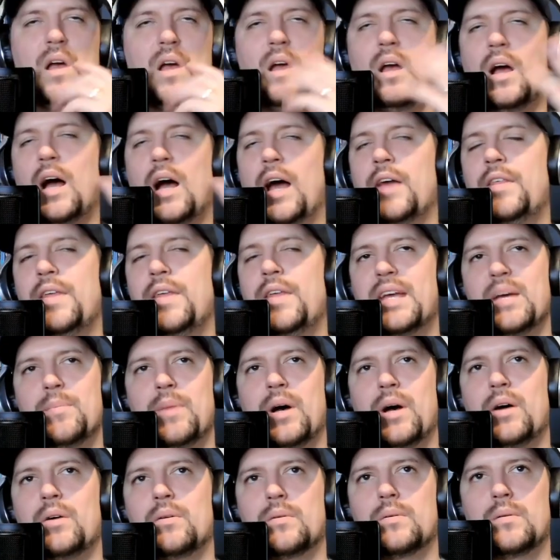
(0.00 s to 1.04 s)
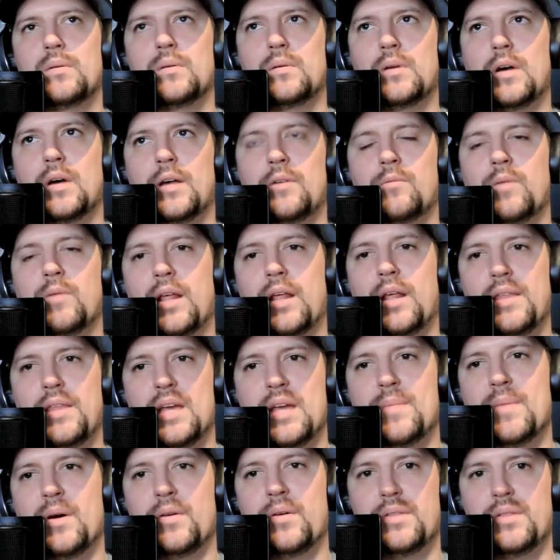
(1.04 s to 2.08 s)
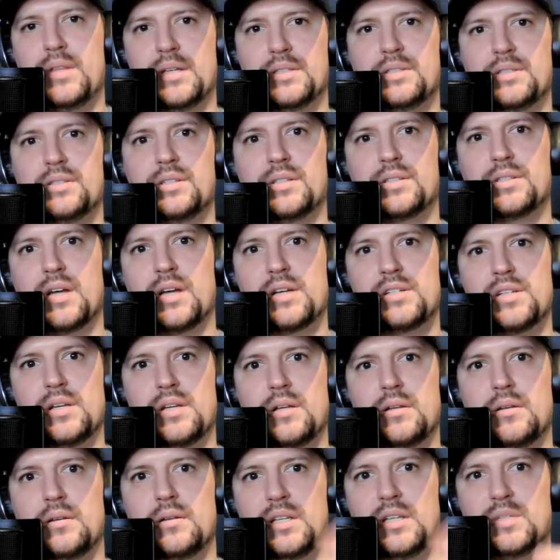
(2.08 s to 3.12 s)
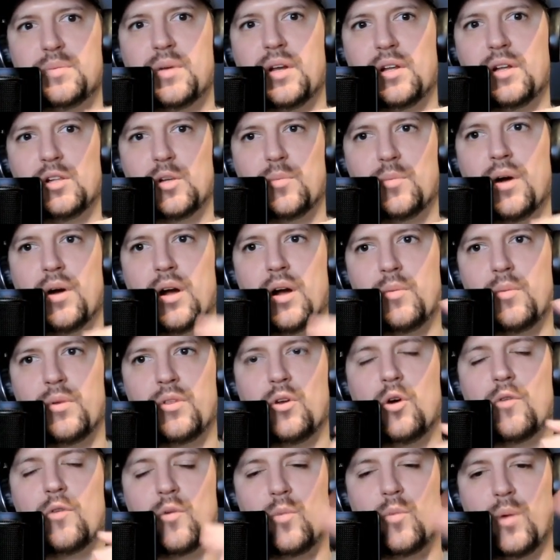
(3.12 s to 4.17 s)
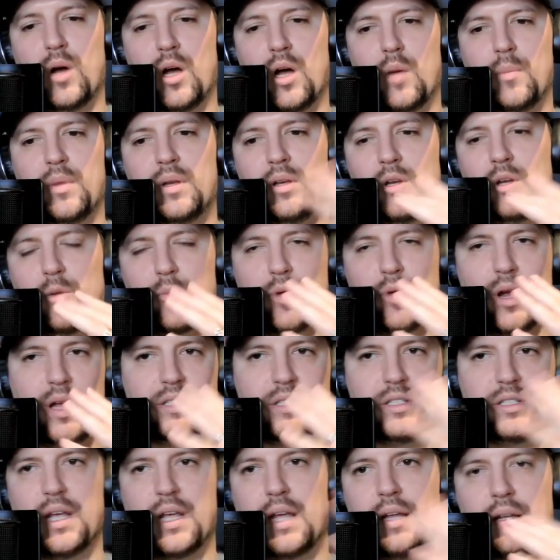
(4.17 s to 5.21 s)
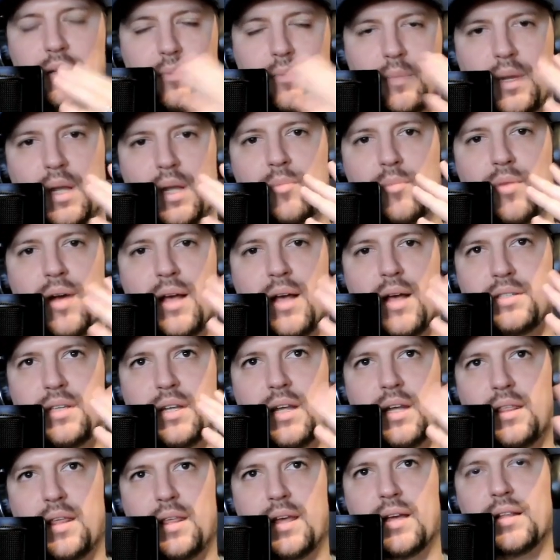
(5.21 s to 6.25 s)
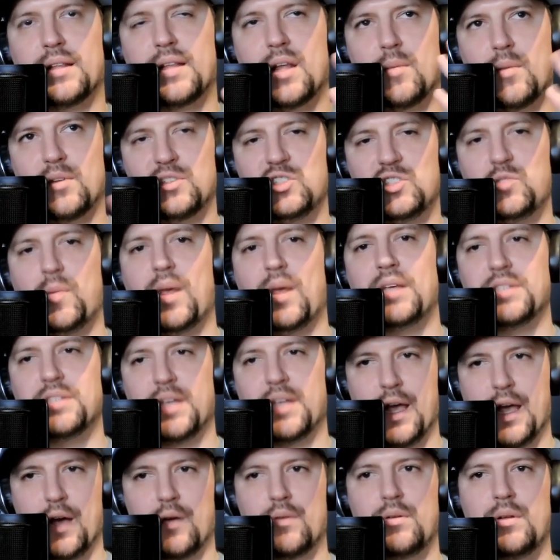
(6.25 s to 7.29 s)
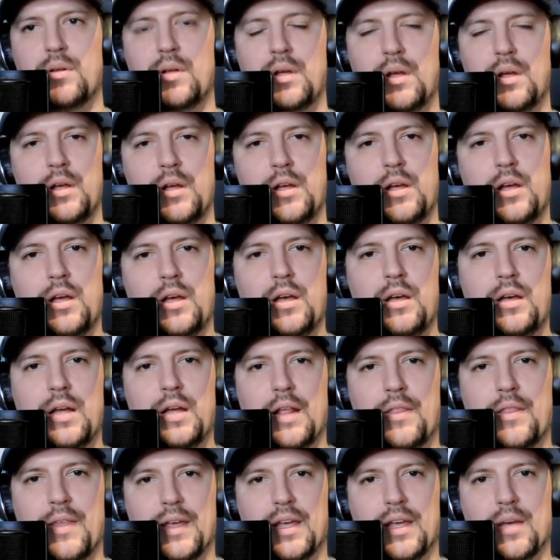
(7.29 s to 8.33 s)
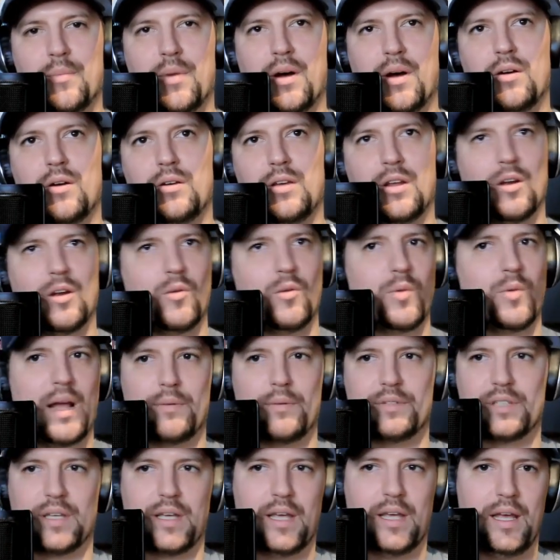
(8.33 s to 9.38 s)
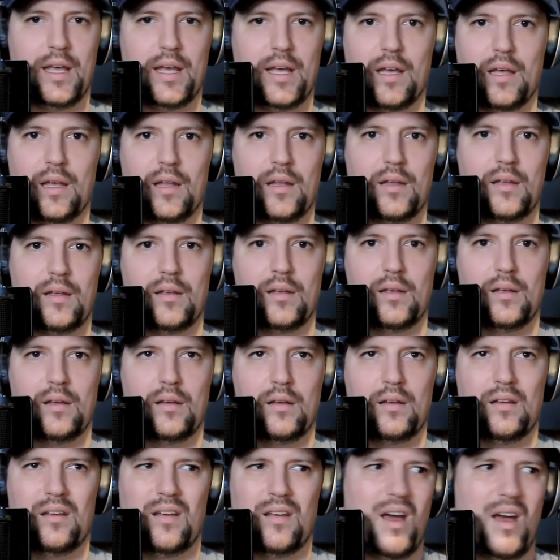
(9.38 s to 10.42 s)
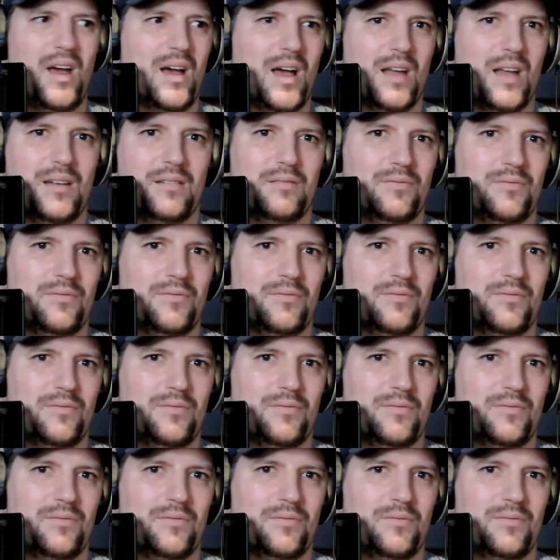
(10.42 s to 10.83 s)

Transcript: I think about when I think about this discussion, this particular part with overwhelm and your brain state and being present, I think a lot about spacing out. Yeah. And I think about, you know, when I was a kid, yeah, I'd